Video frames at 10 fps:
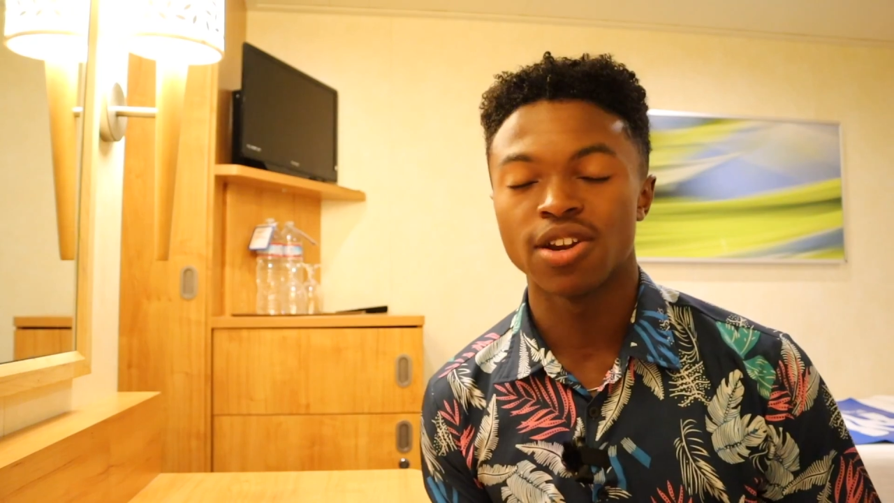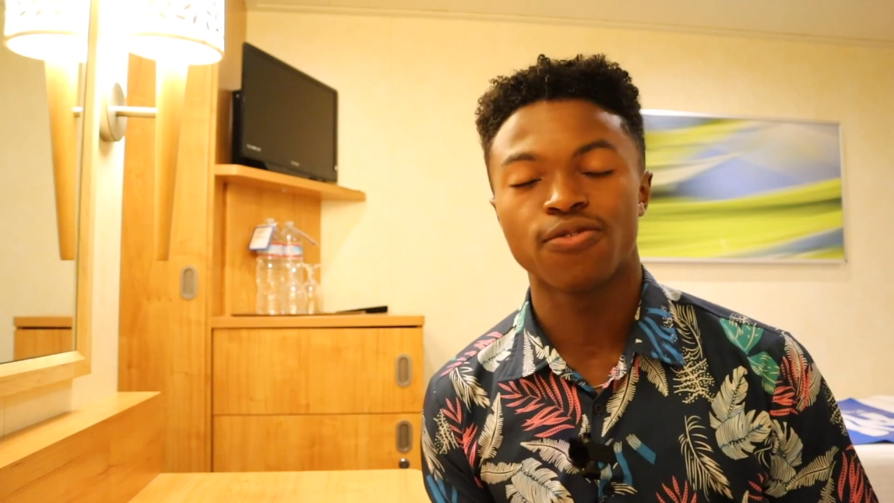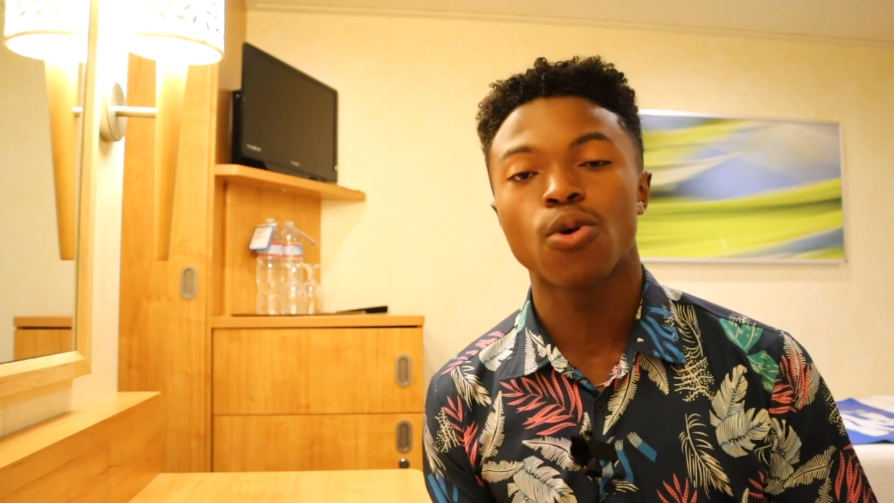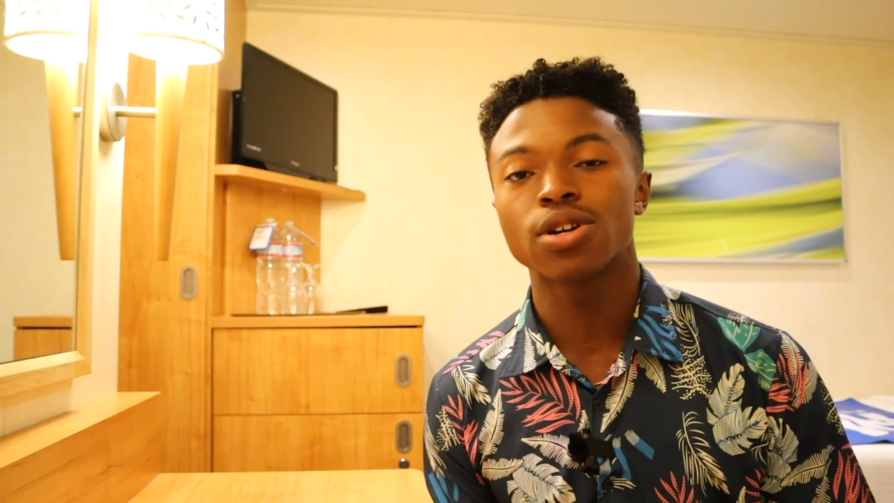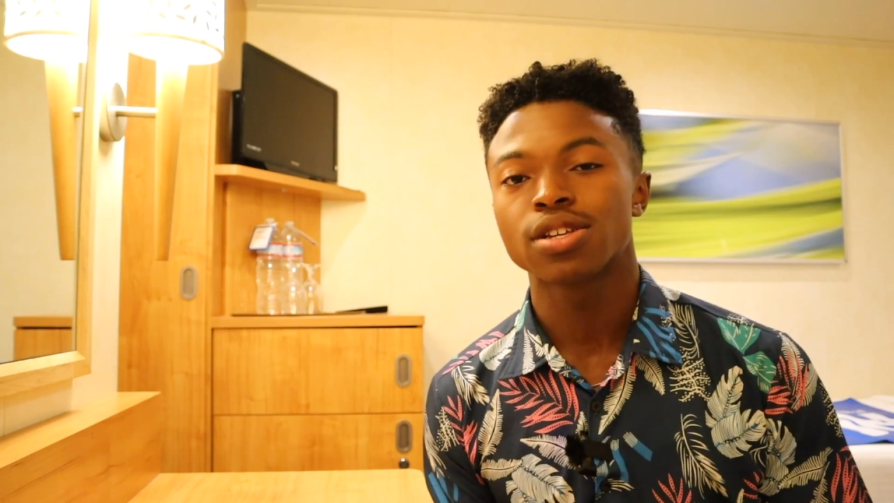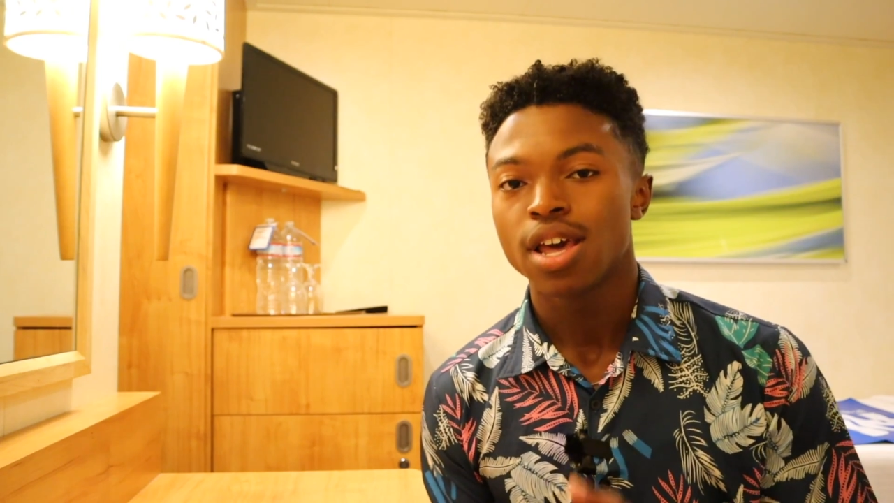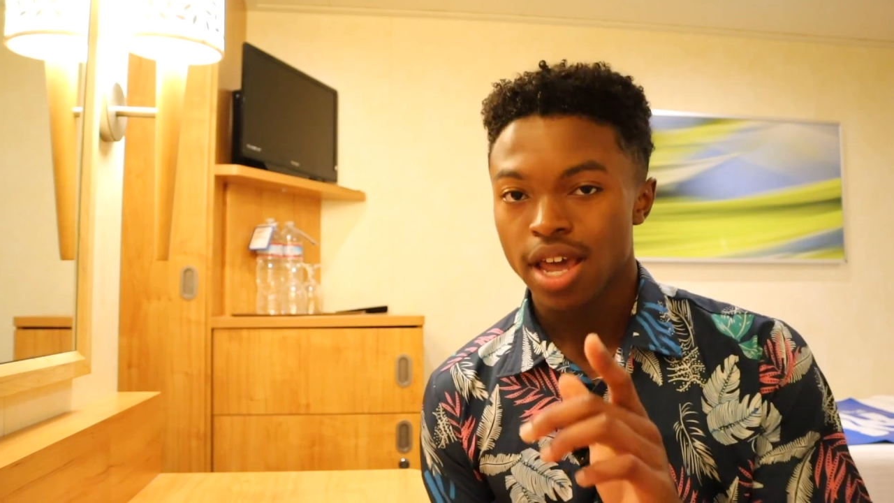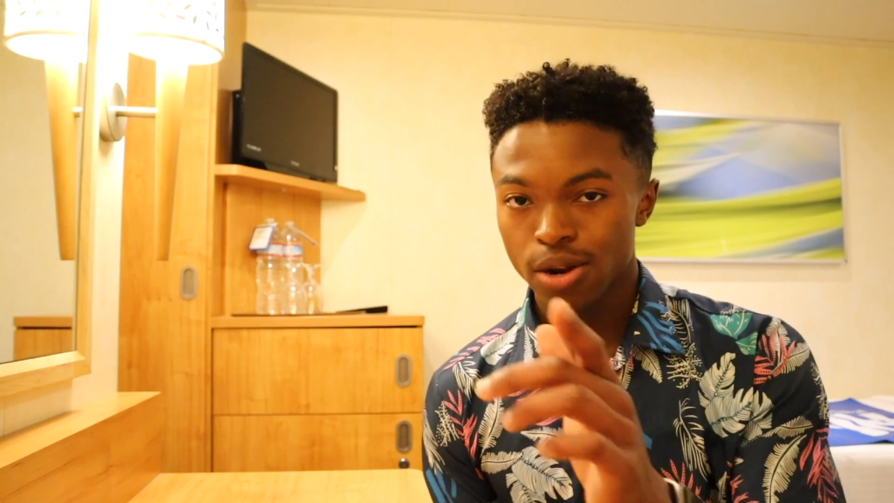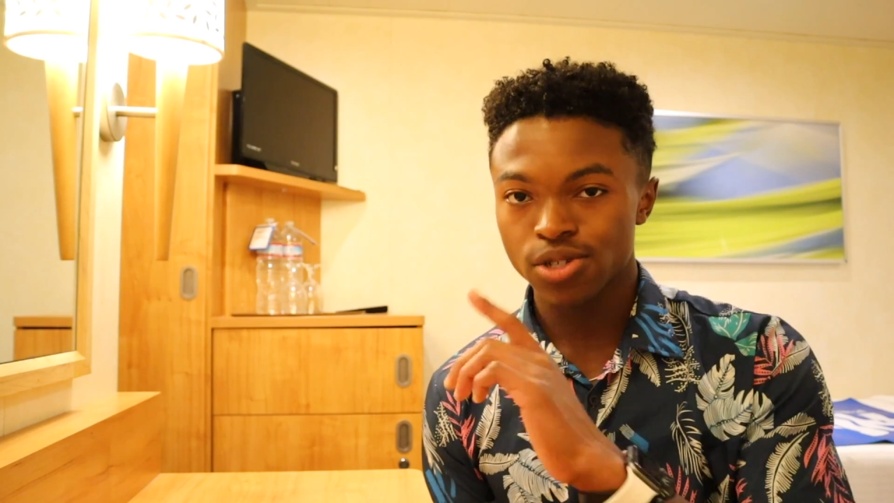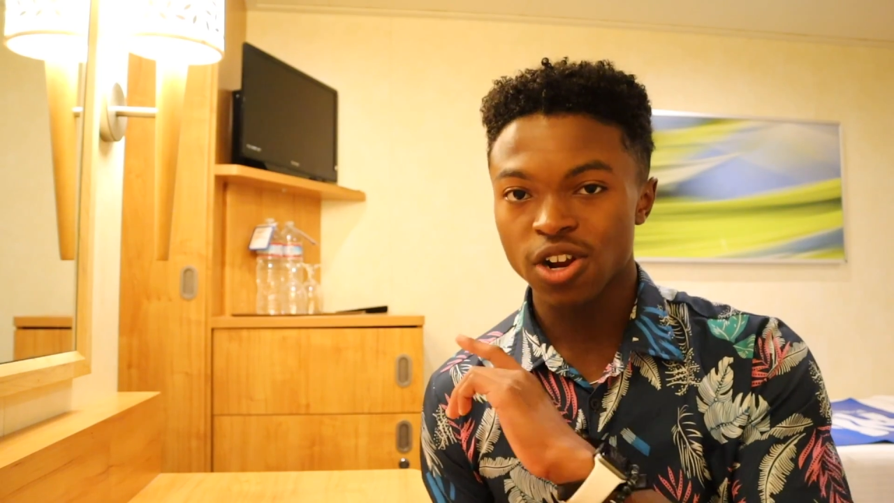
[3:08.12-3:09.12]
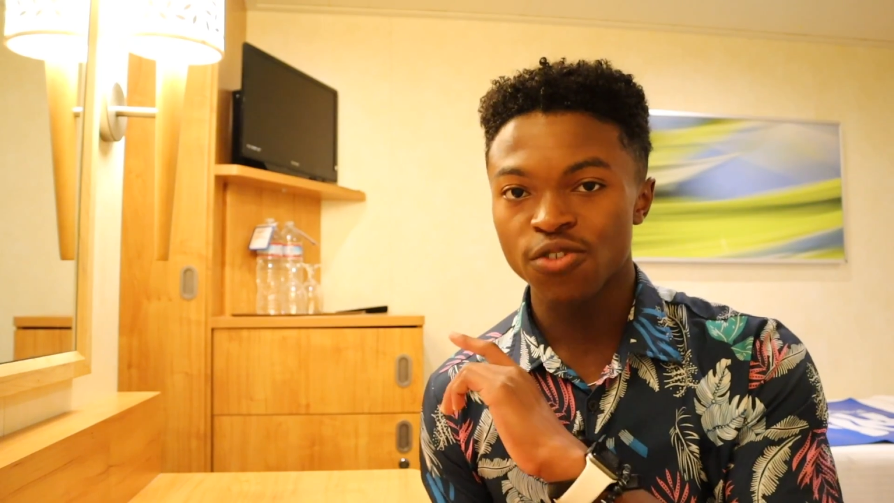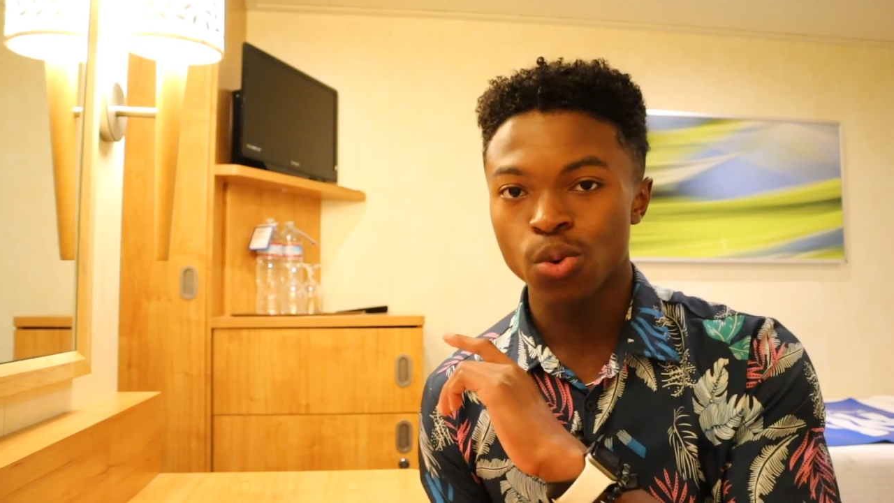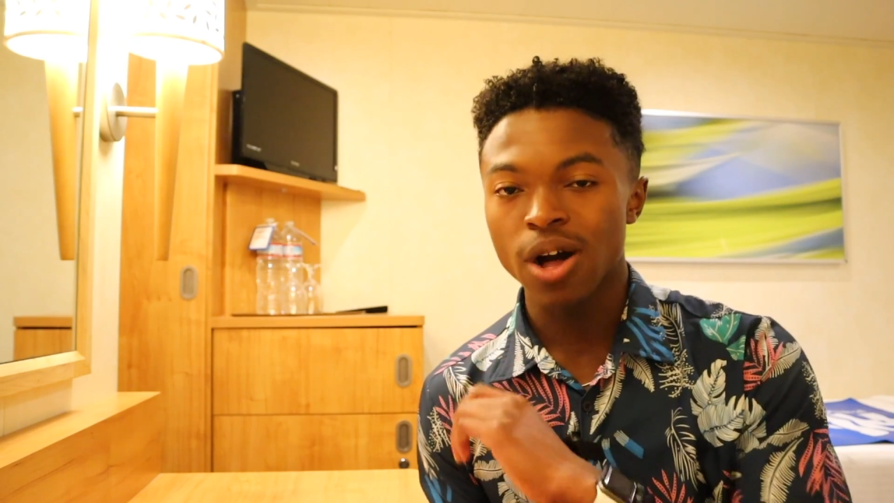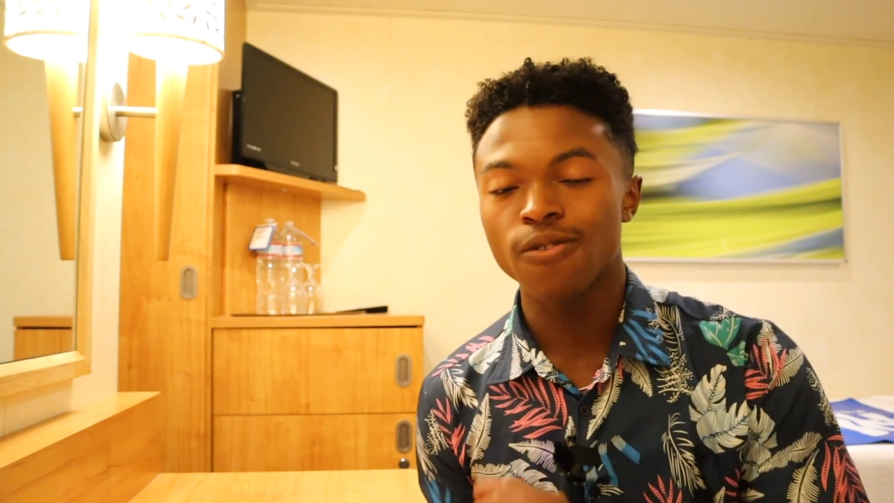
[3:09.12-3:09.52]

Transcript: of course it'll serve you well